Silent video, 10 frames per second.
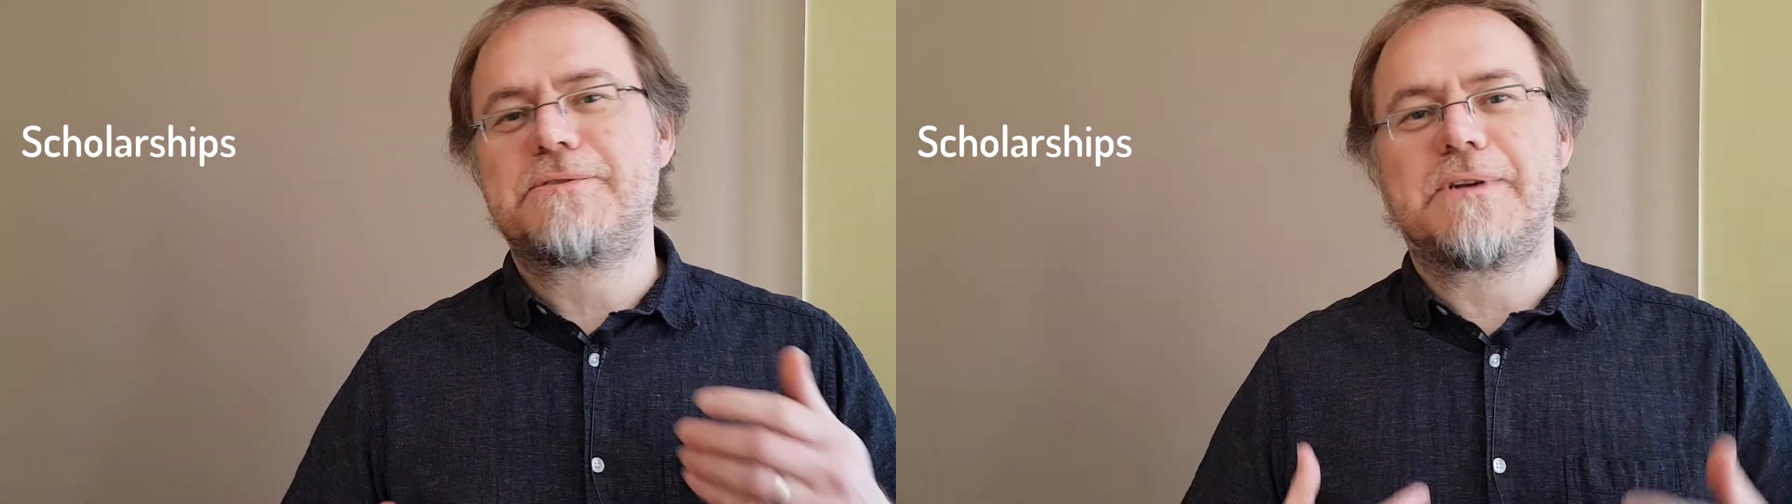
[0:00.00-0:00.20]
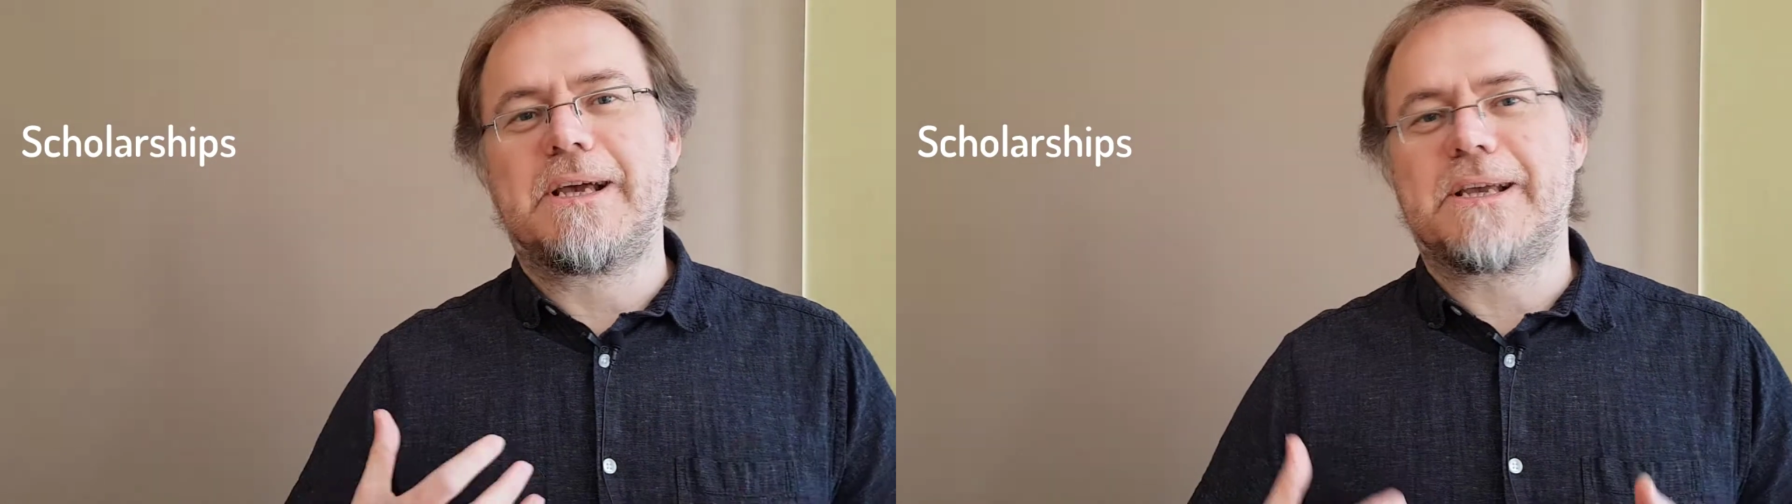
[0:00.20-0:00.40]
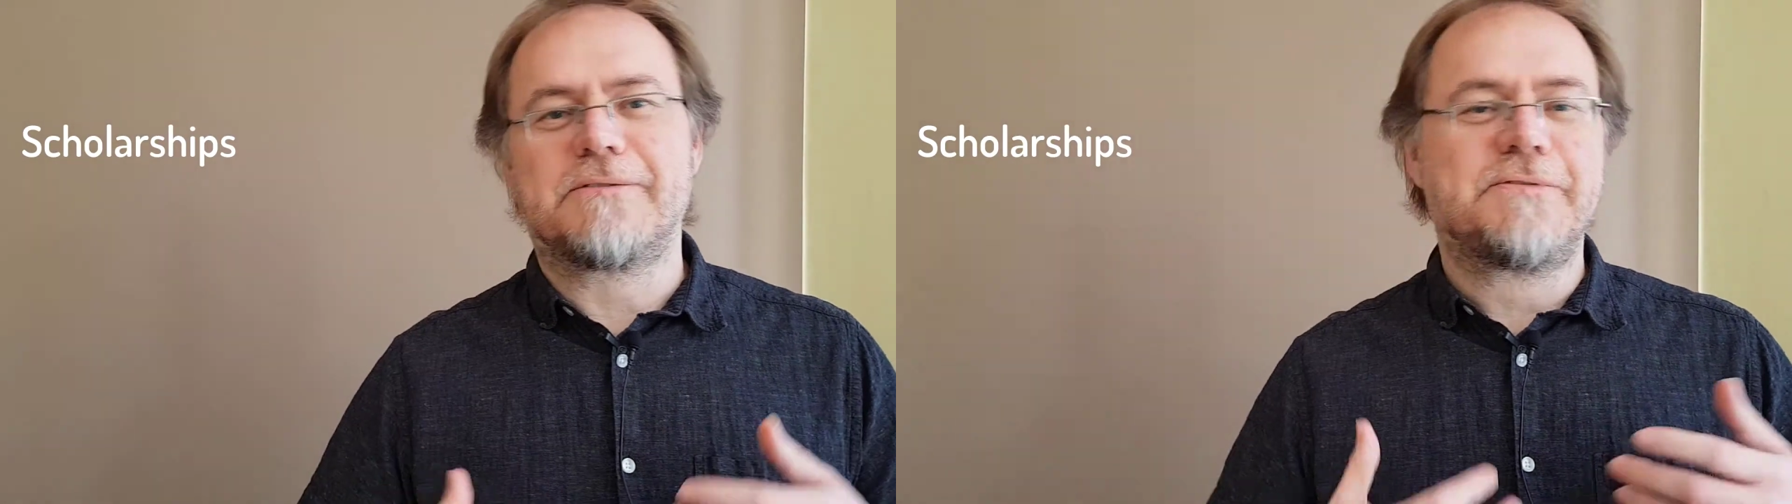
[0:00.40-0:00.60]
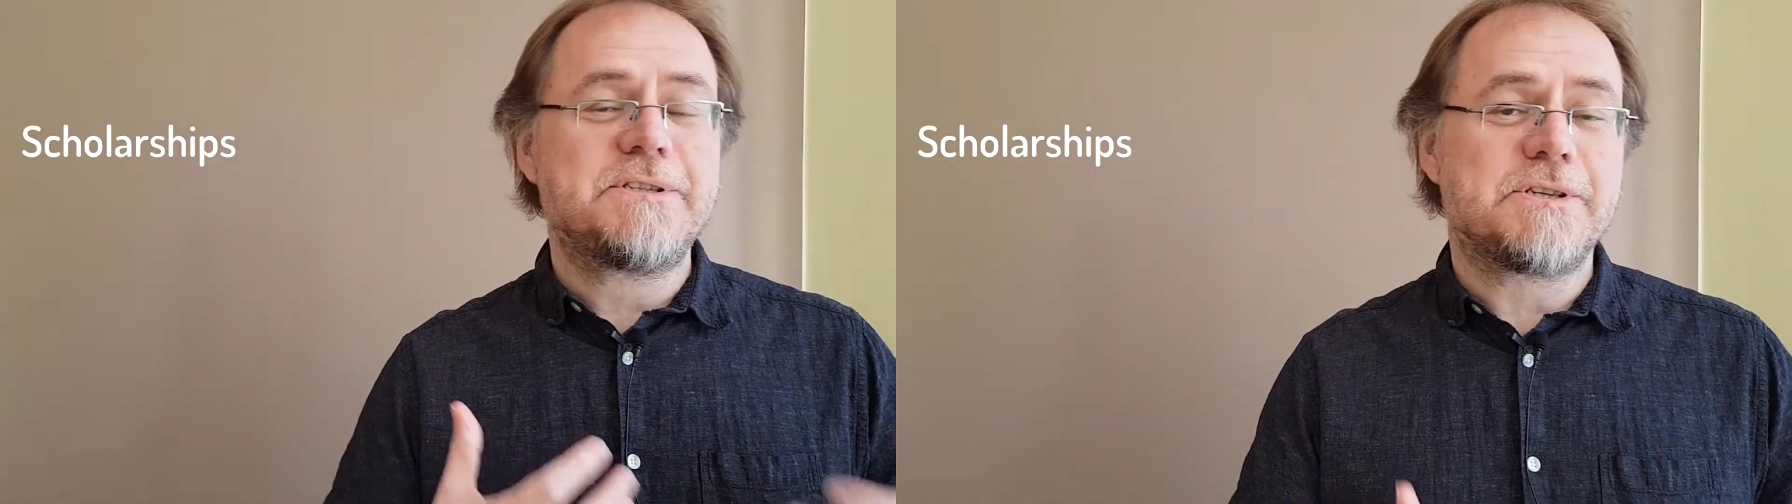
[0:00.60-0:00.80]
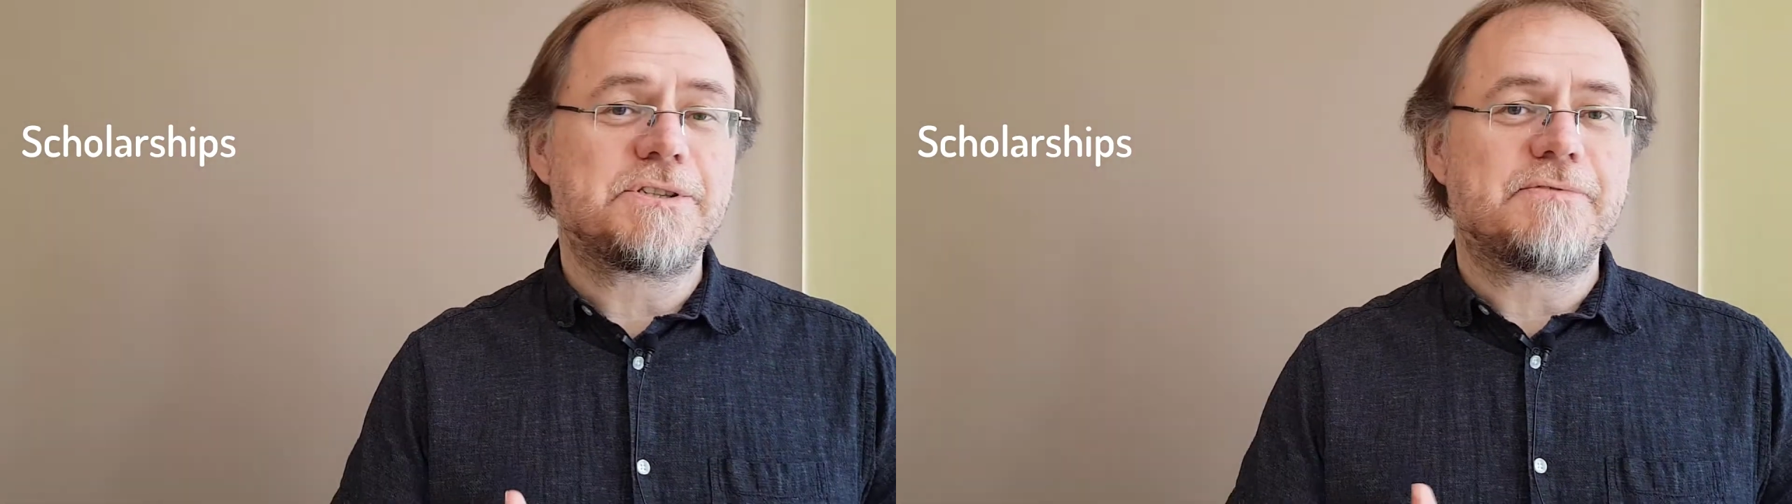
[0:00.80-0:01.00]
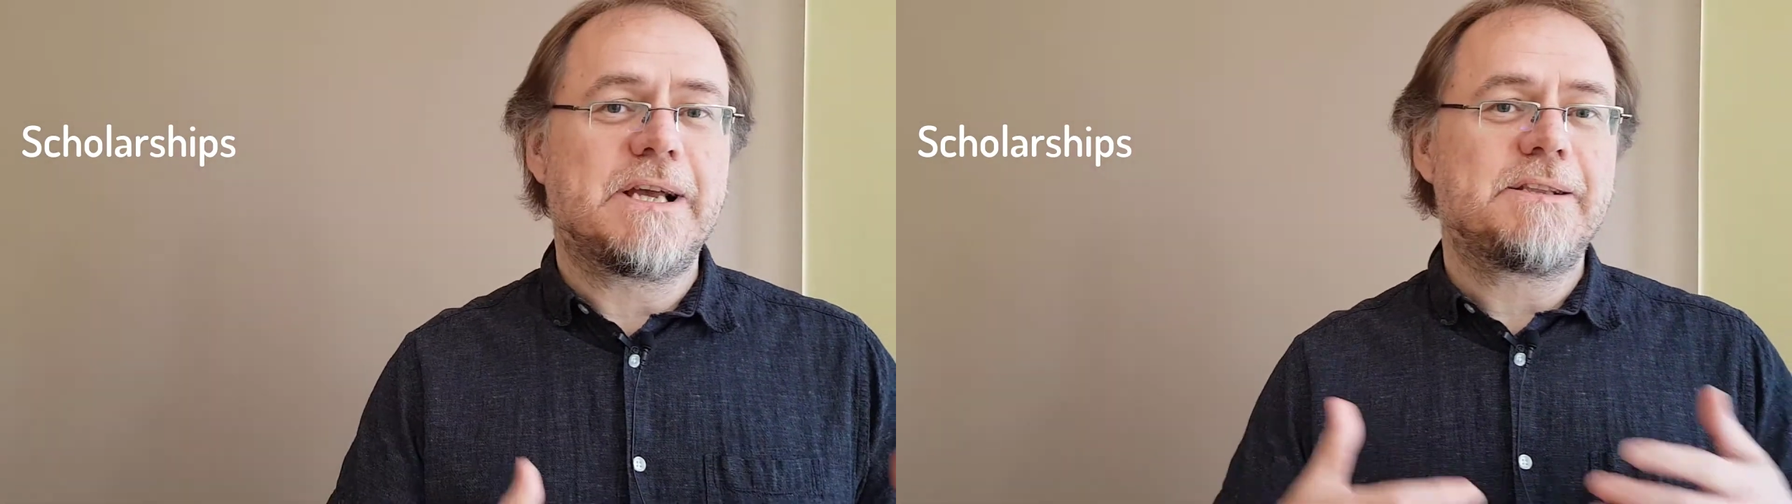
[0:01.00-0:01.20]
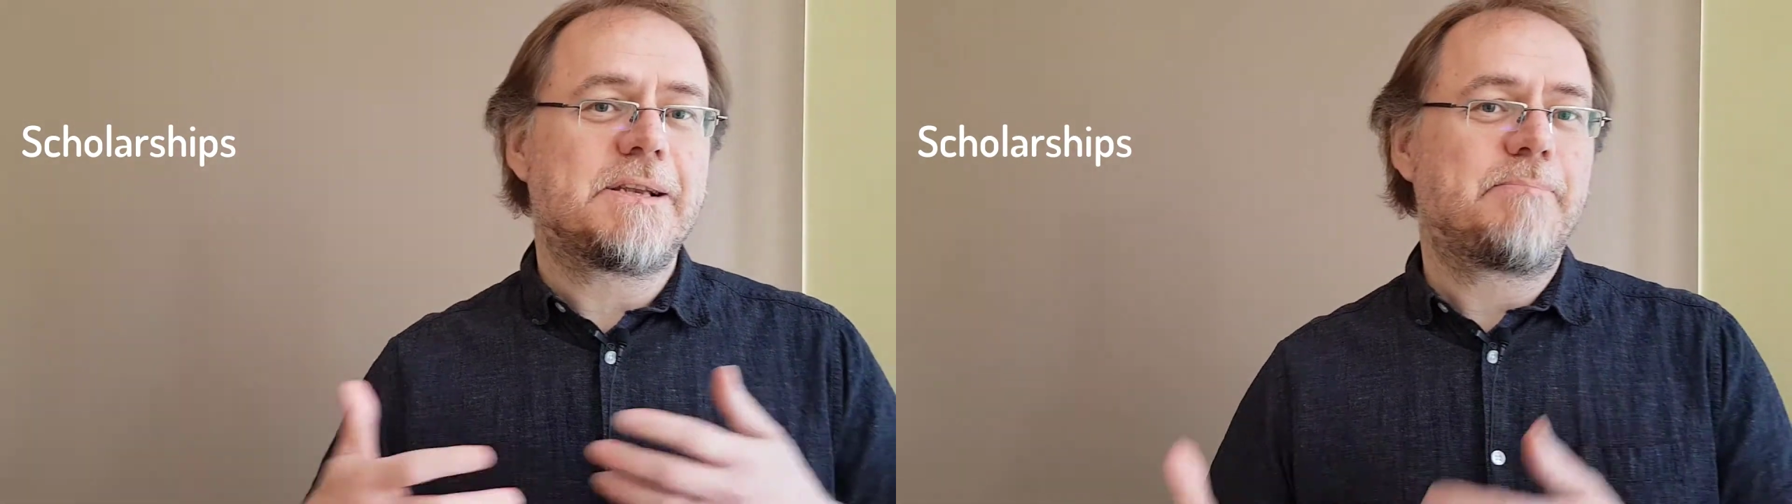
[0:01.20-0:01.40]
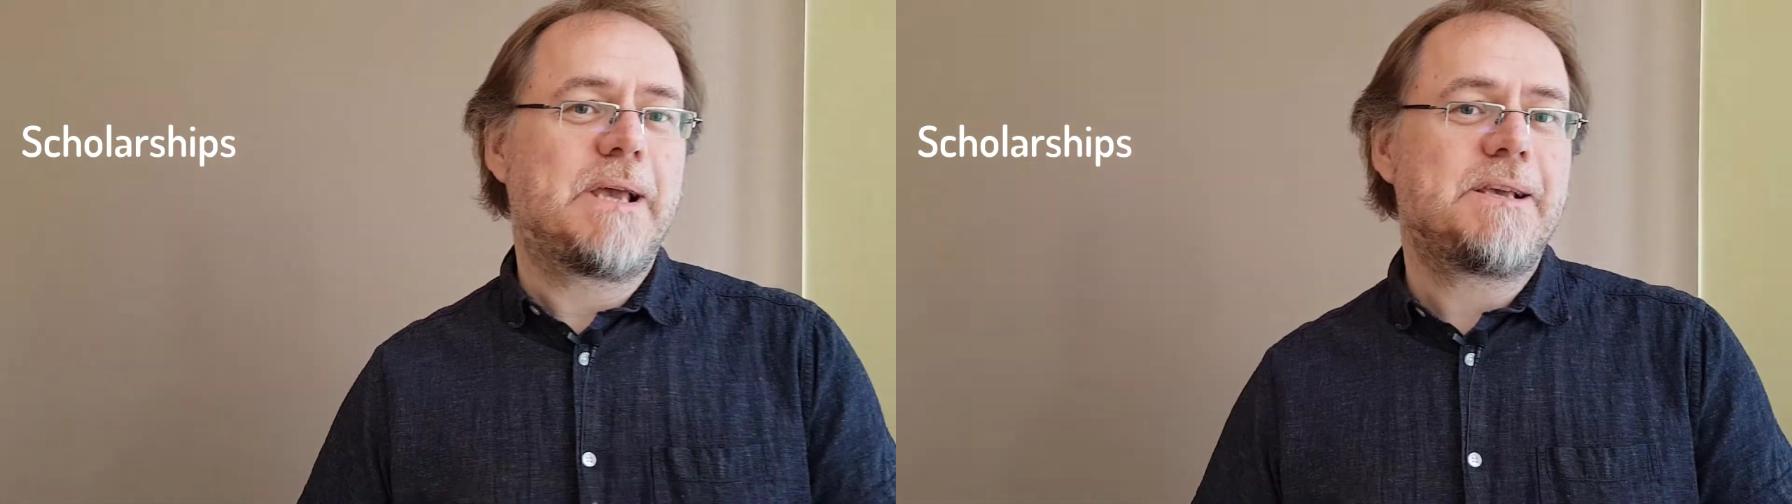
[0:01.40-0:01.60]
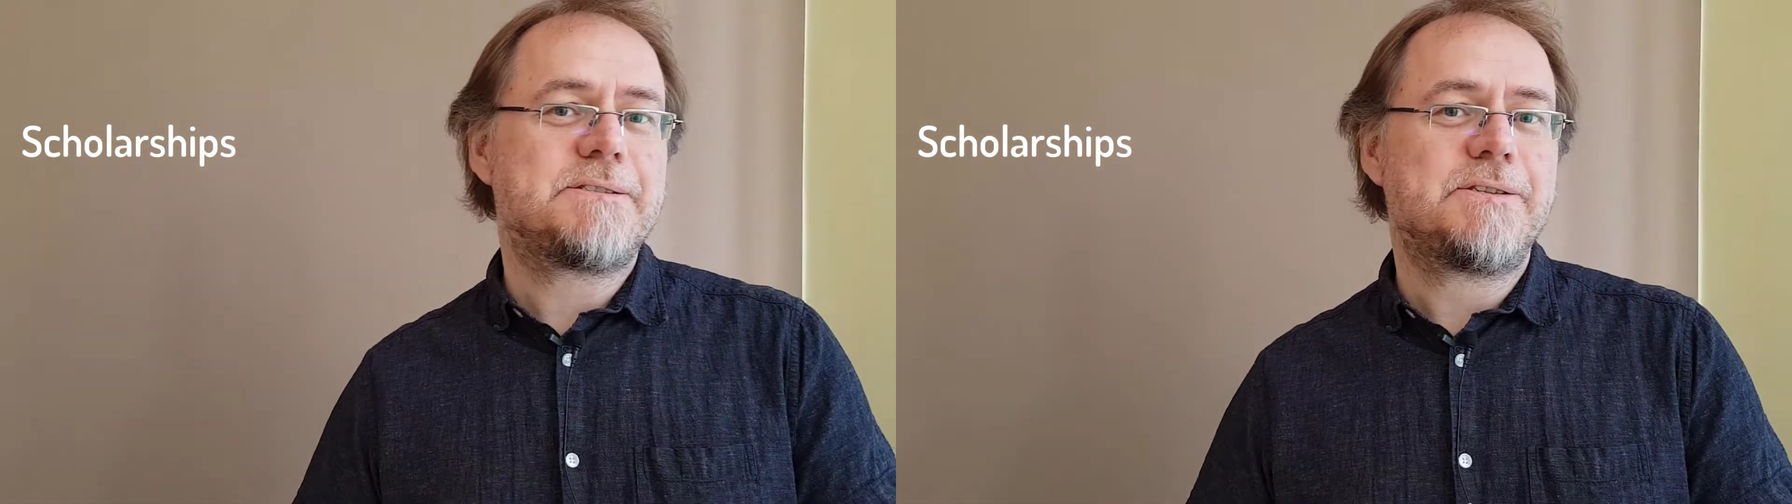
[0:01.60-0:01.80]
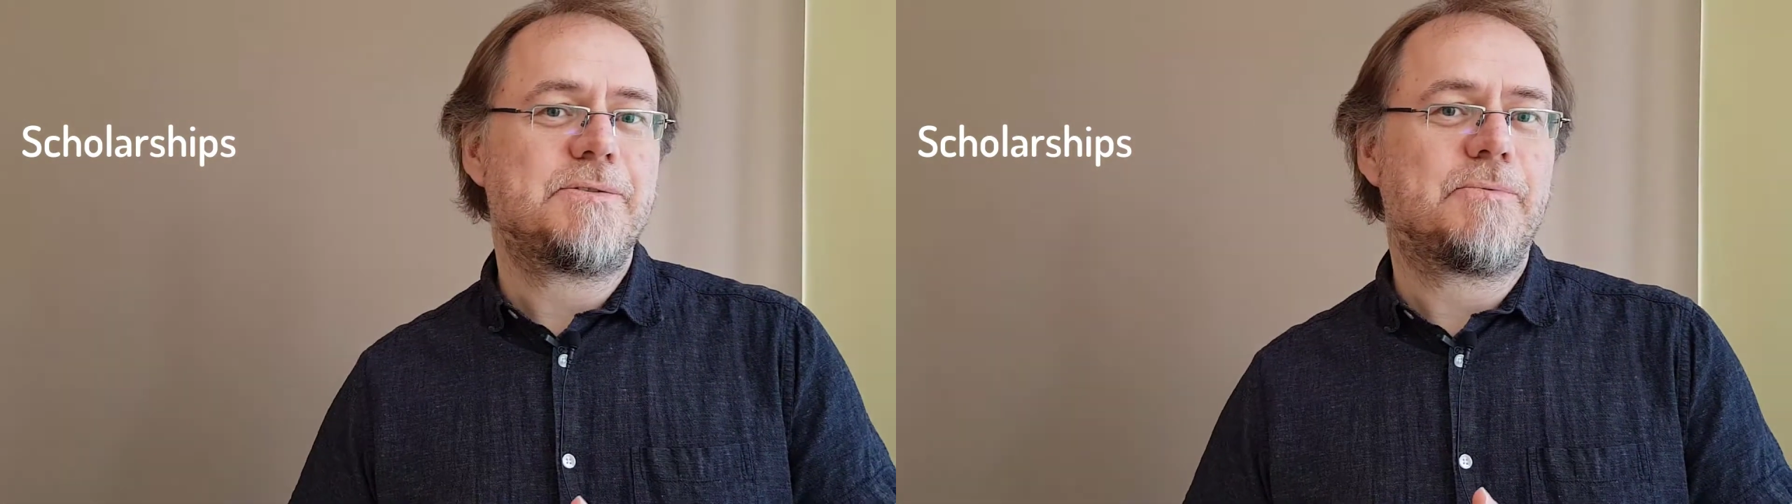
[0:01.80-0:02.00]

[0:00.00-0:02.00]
to like a research grant that pays you,